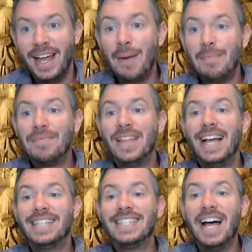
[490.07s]
Now,
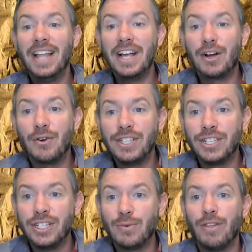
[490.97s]
it's not like
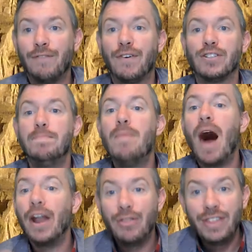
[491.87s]
Christians were the first
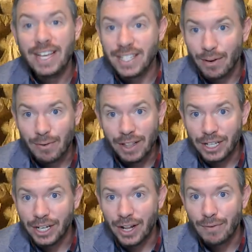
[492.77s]
monotheistic
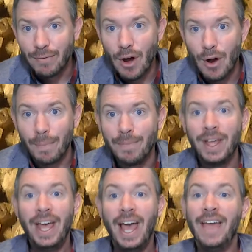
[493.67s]
religion in Rome,
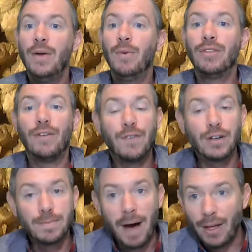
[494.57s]
and they weren't the
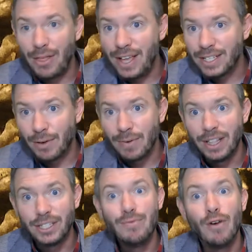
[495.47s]
first monotheistic
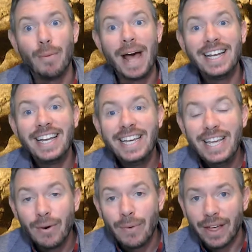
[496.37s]
religion Rome had to
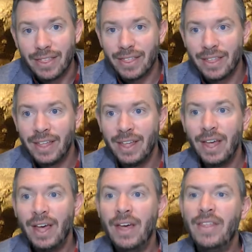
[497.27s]
deal with.
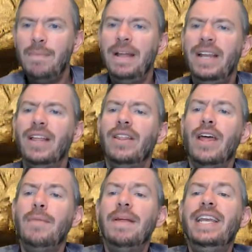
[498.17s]
They'd, be deal-
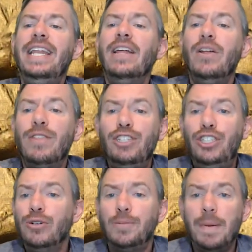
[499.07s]
they'd been dealing with
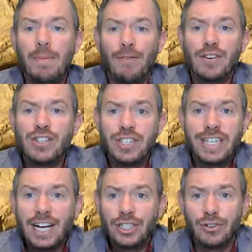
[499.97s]
Jewish people for
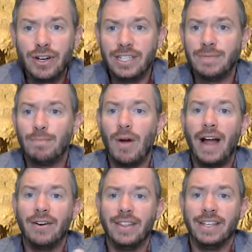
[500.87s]
centuries
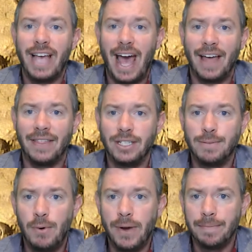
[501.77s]
prior to this at this
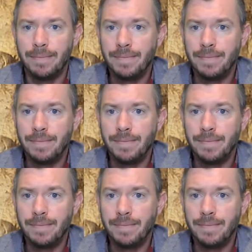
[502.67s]
point.